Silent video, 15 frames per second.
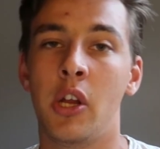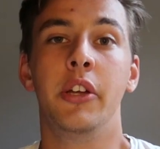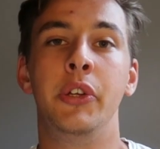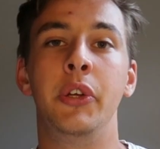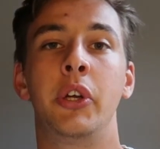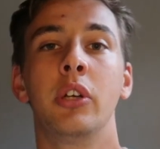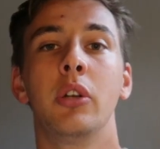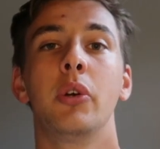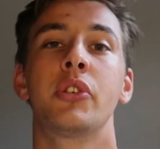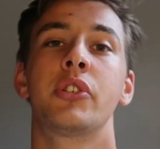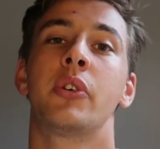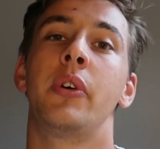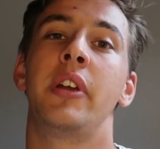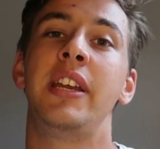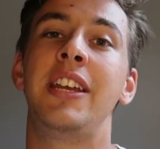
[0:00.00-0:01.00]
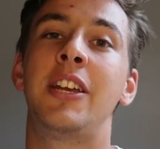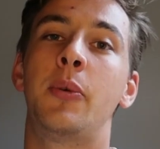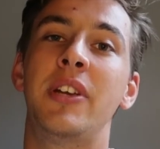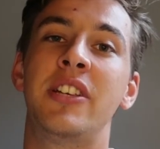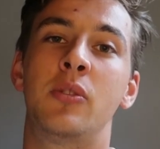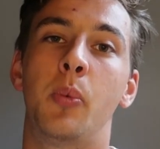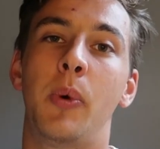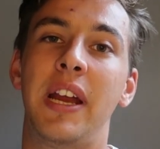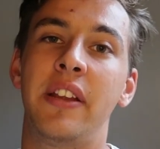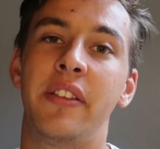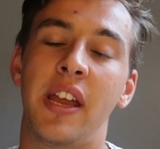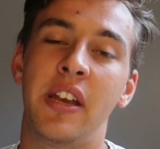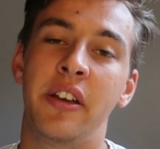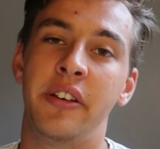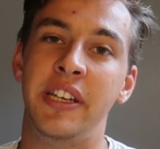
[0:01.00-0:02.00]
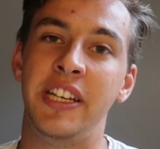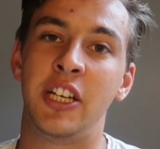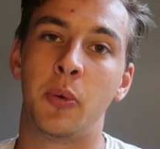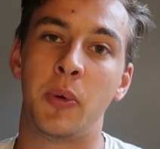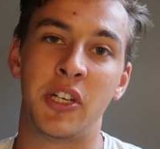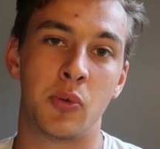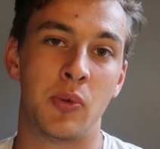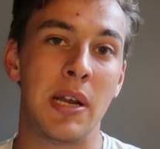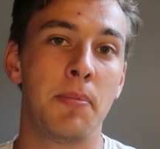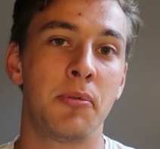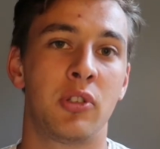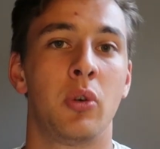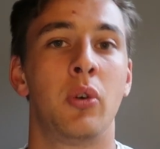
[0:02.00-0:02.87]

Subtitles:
You can also increase weight and decrease reps.